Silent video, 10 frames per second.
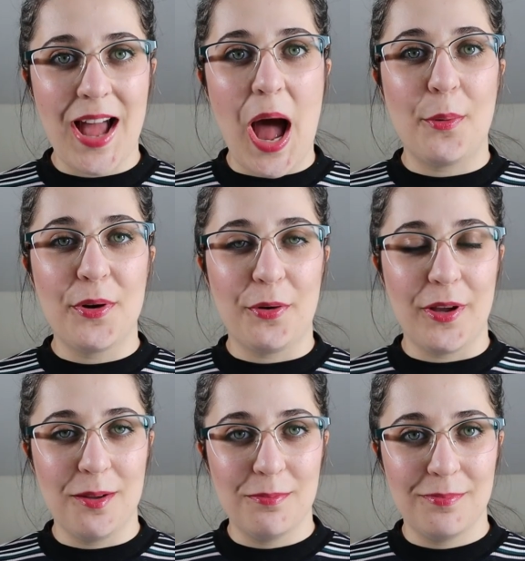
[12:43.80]
how
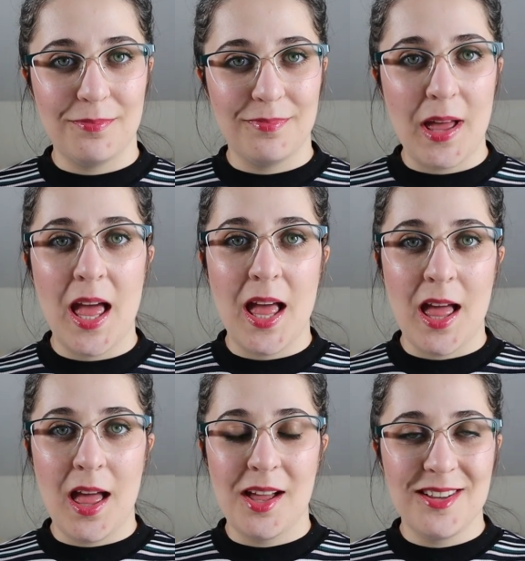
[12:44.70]
annoying.
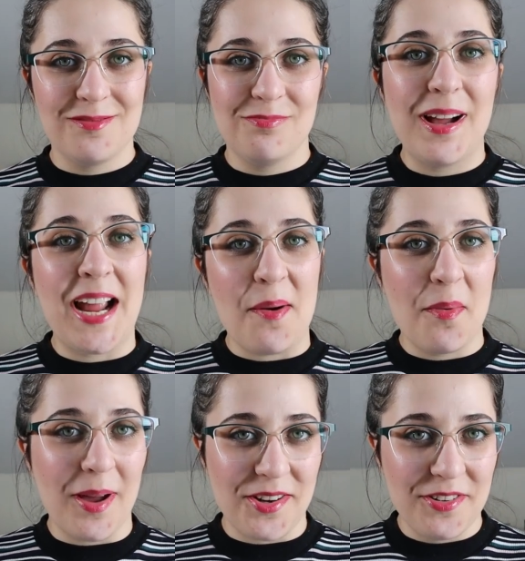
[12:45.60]
My camera
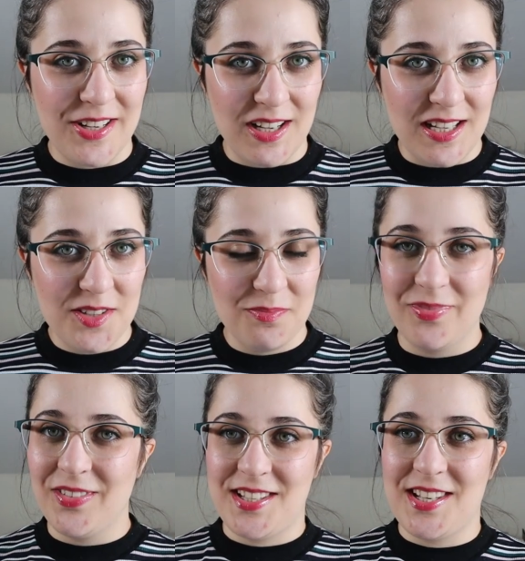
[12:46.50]
battery died.
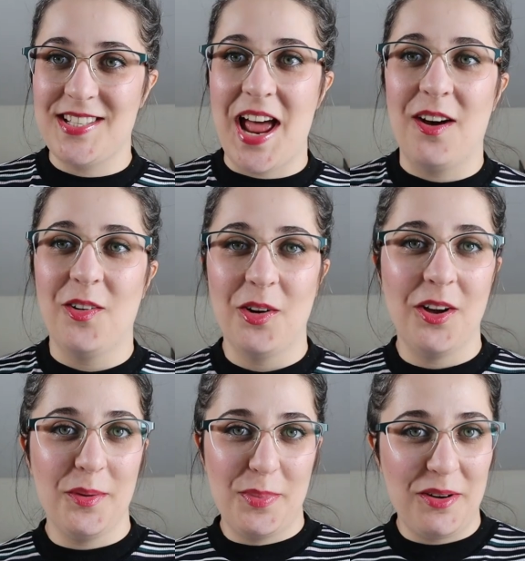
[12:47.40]
This is now
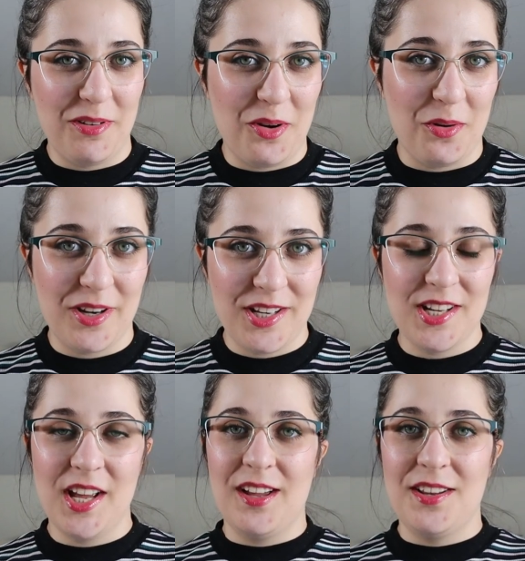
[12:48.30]
being recorded
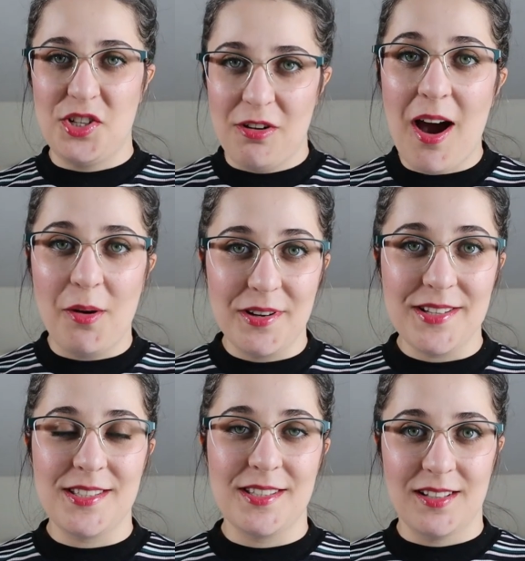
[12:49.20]
2
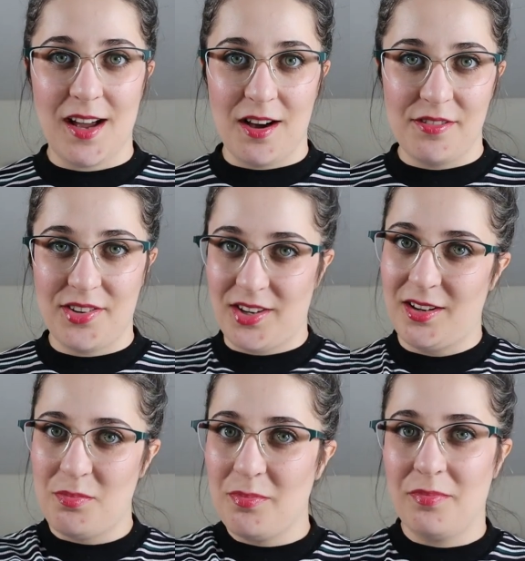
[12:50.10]
hours
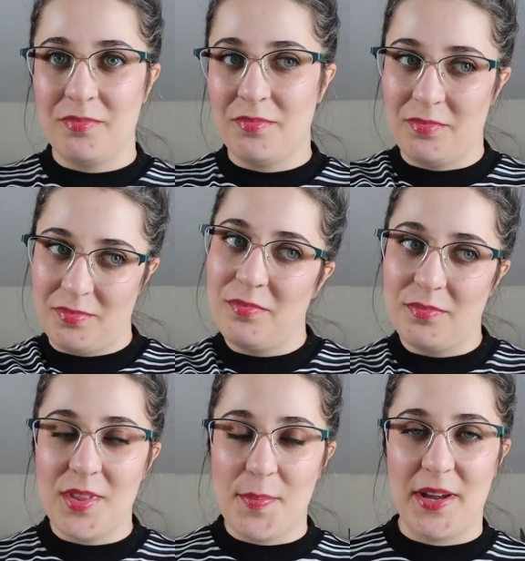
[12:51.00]
after
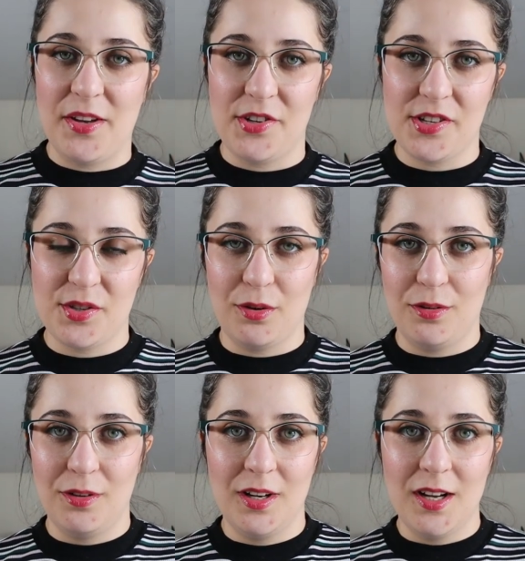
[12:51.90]
the bit you just
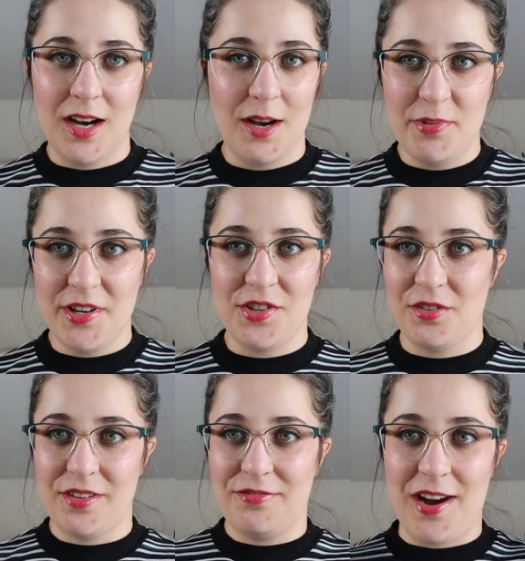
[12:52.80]
saw. I'm pretty
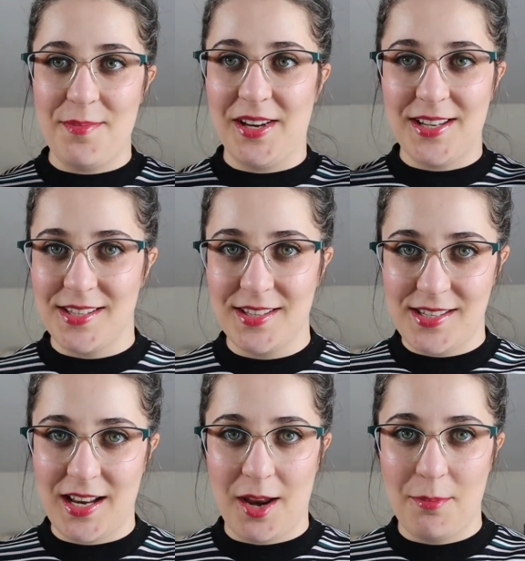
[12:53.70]
sure the framing isn't the
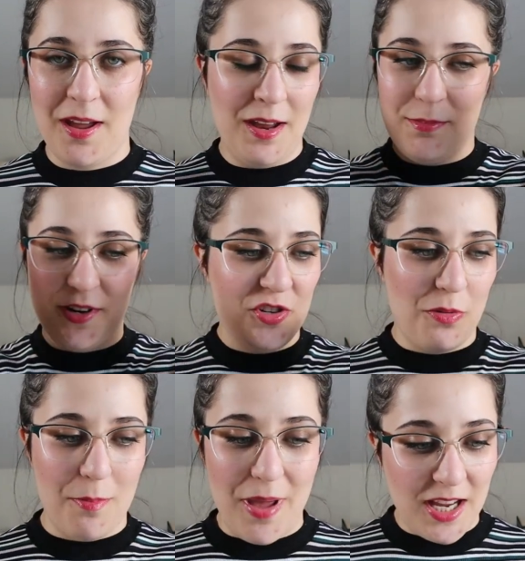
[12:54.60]
same, pretty
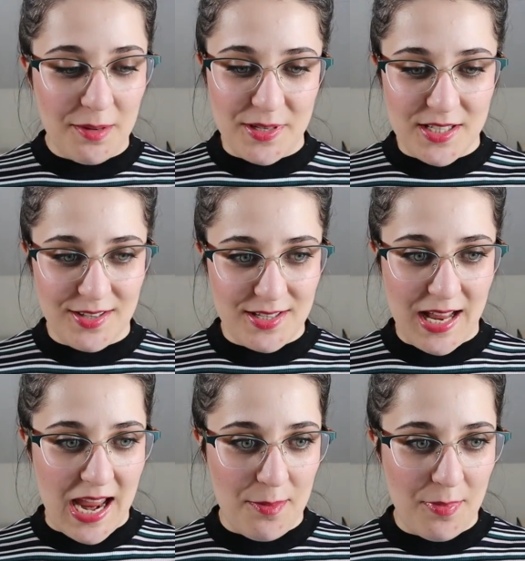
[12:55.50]
sure my makeup isn't the
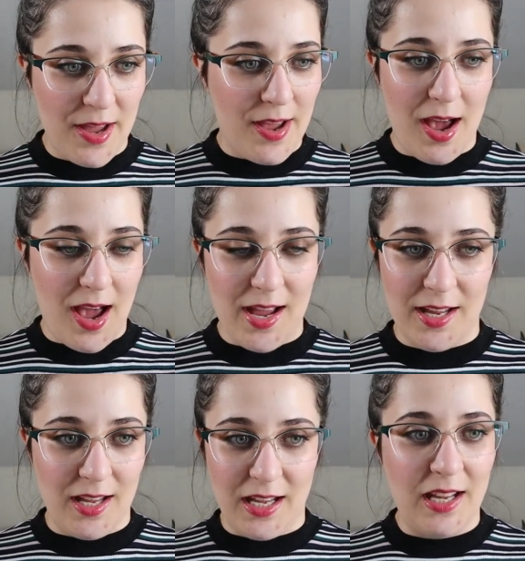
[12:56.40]
same.
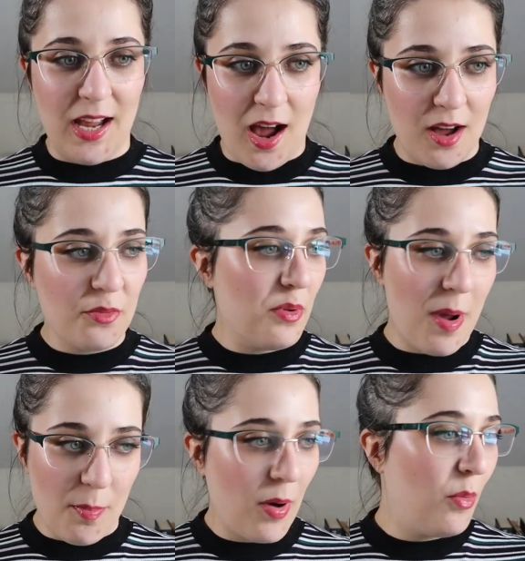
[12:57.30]
I can't
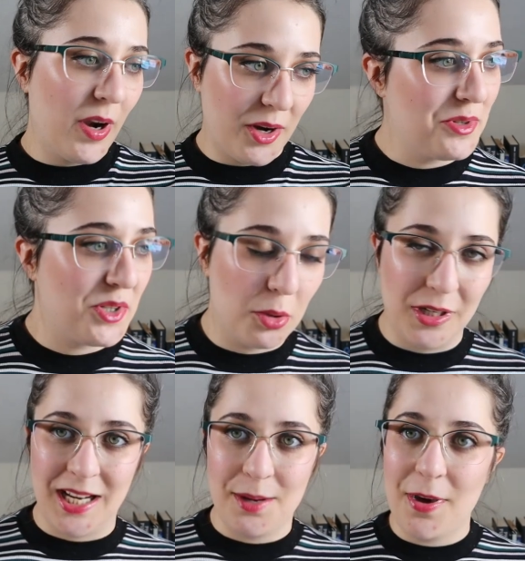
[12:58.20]
remember what I was
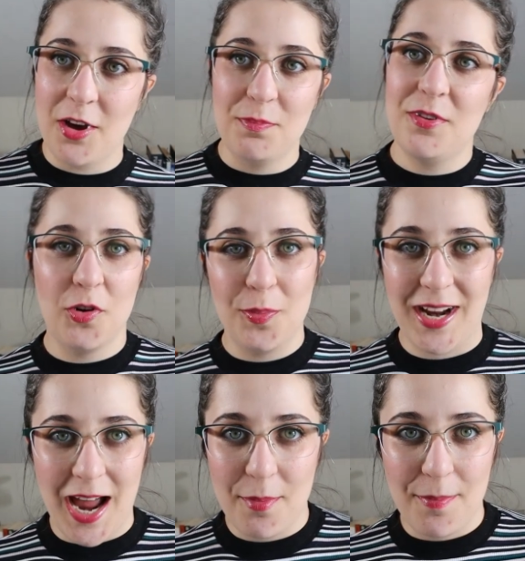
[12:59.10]
talking about before my
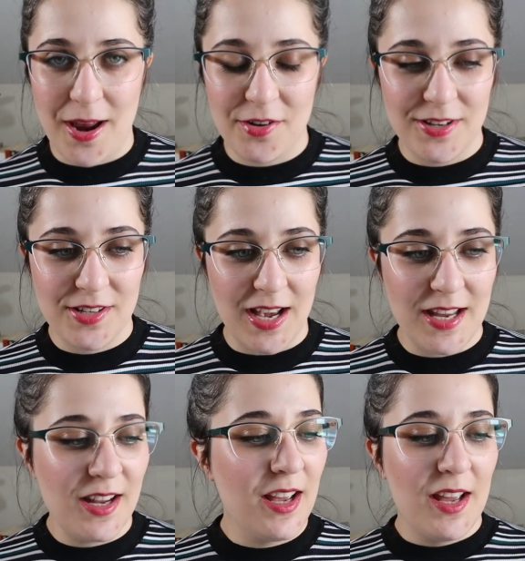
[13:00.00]
camera battery
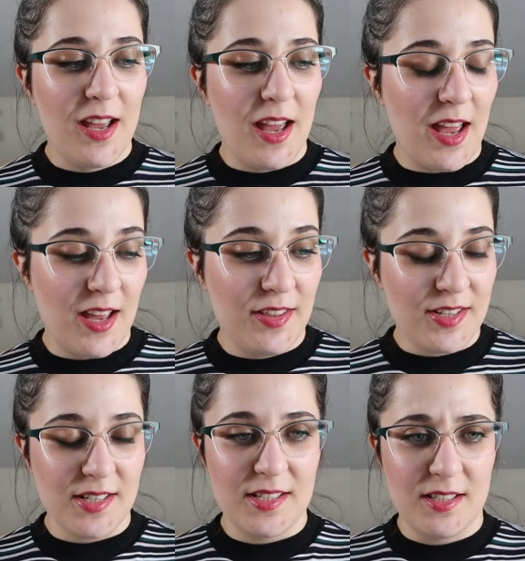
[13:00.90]
died.
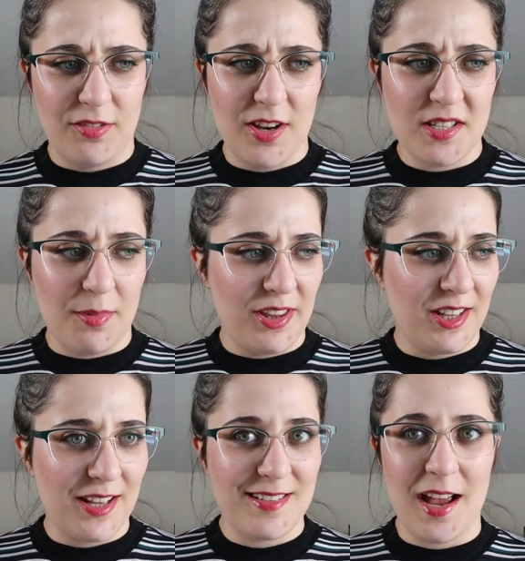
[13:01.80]
This is the first time I
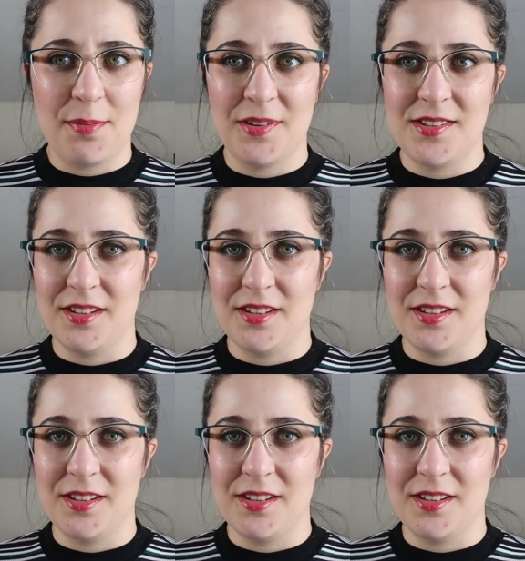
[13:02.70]
think that's happened,